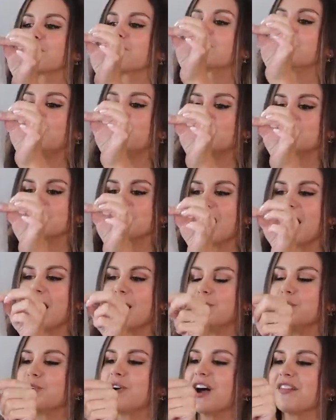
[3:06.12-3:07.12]
for fall
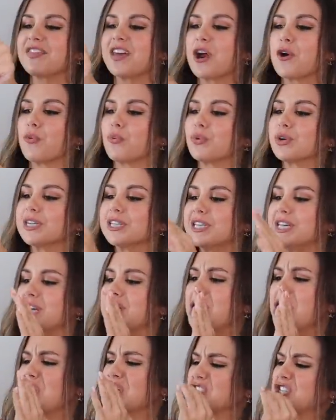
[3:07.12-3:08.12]
time. You got that
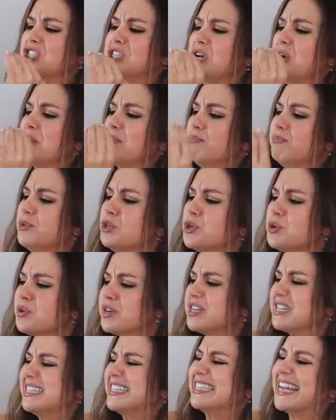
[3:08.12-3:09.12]
really just
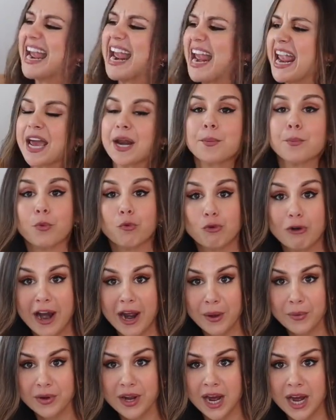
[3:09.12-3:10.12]
muted tan
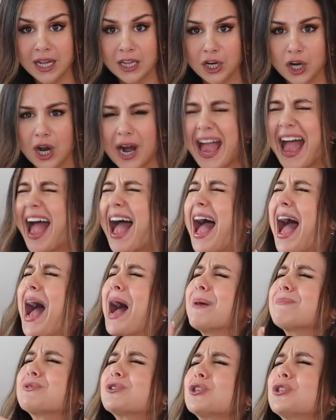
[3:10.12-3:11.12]
brown color,
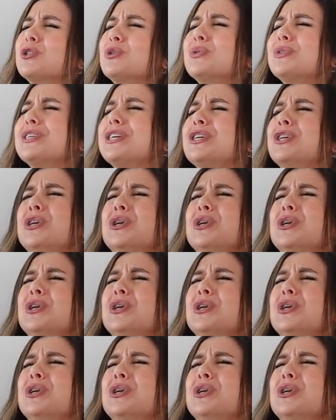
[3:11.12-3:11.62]
absolutely